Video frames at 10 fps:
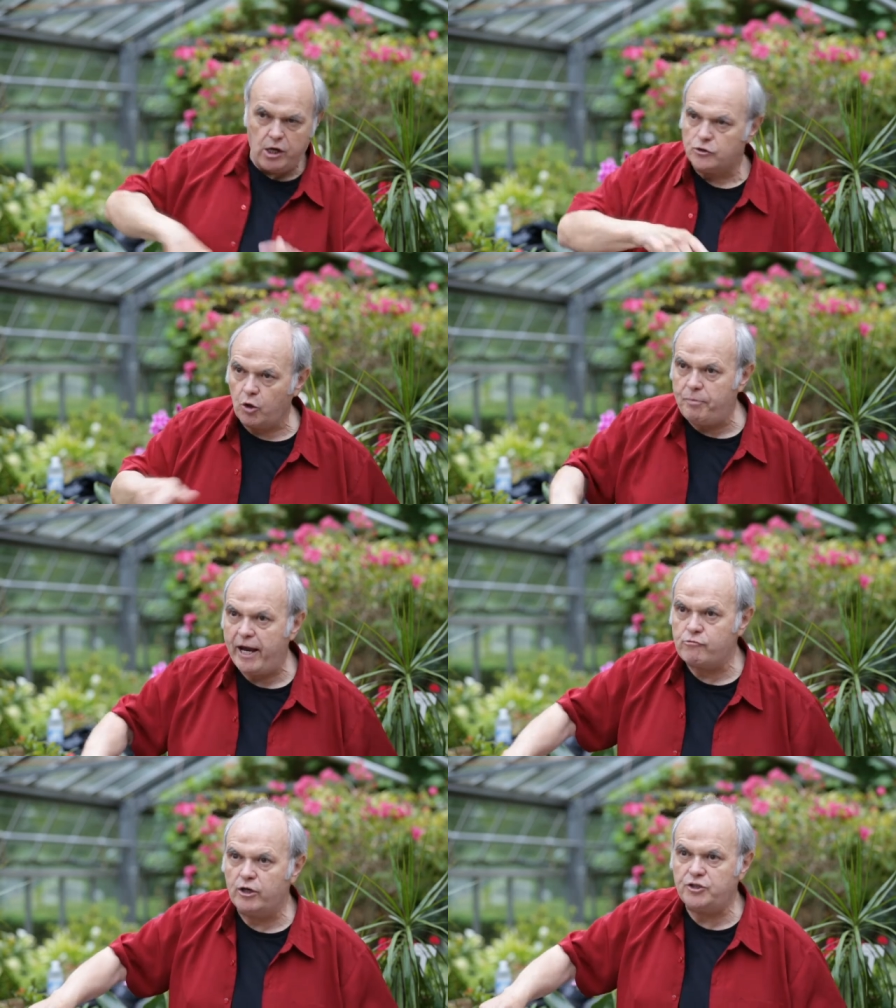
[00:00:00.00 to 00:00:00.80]
So
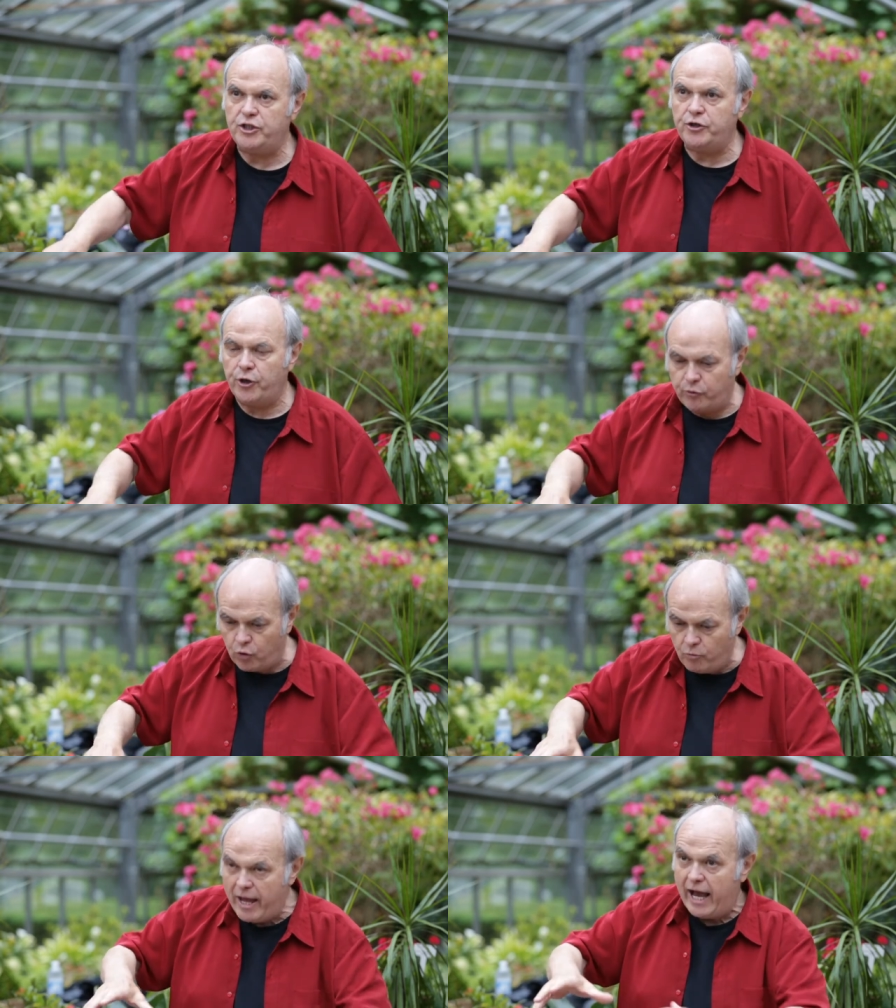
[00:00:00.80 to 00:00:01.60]
Peg rushed into the
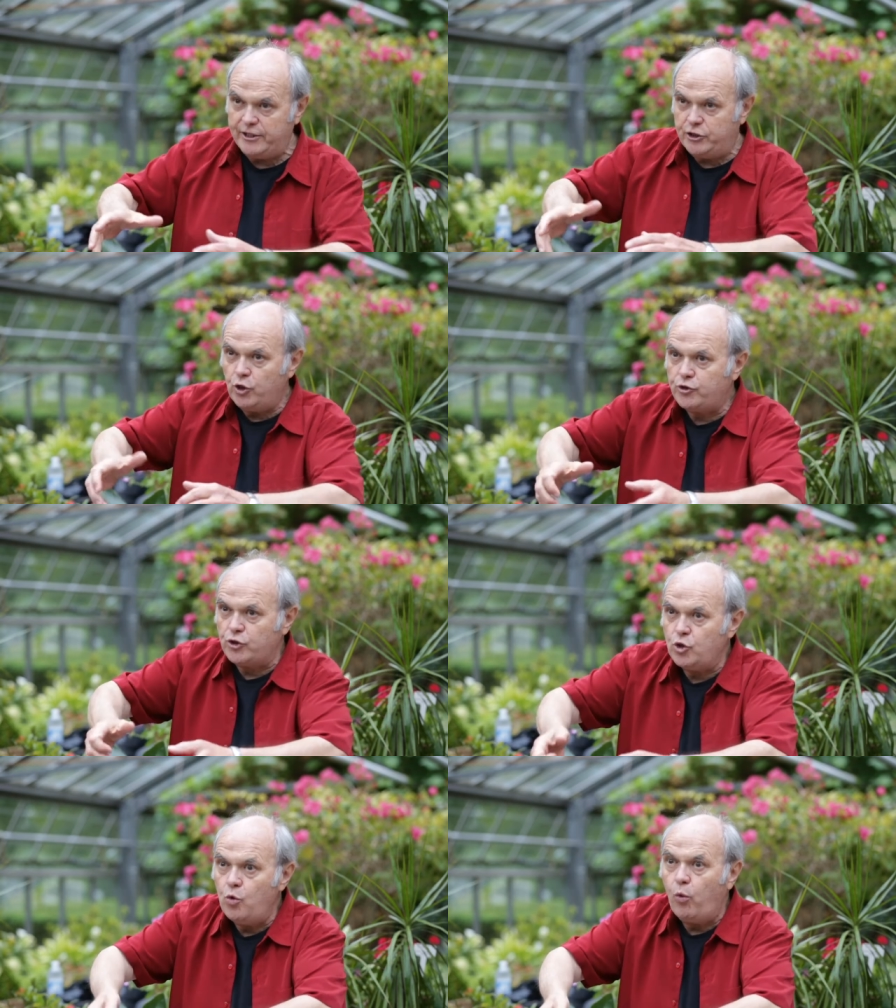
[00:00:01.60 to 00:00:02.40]
room and she took the
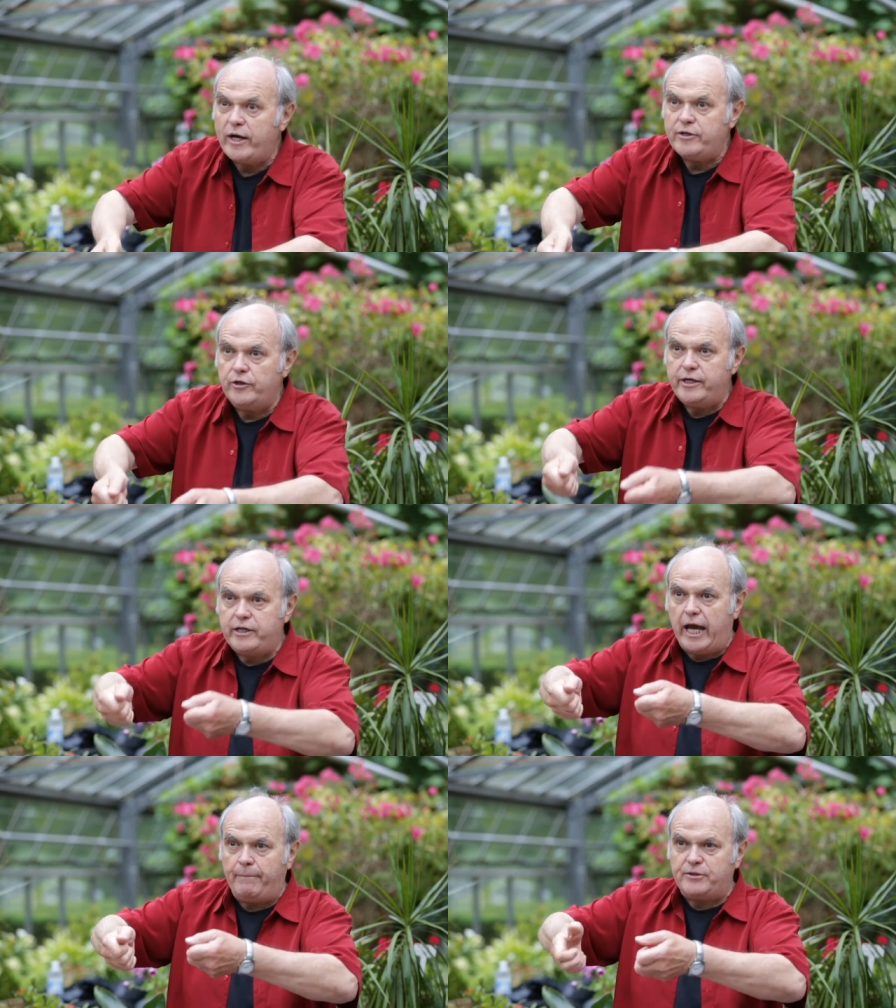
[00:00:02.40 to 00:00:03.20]
two white
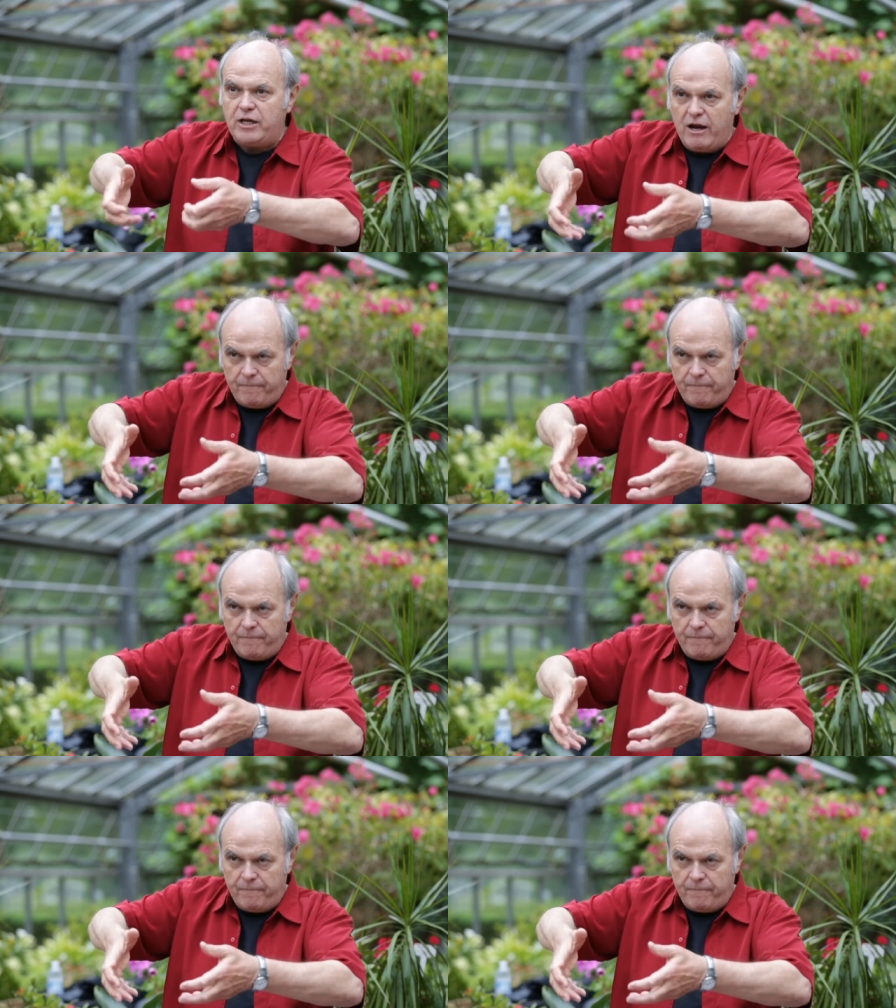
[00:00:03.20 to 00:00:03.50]
nightcaps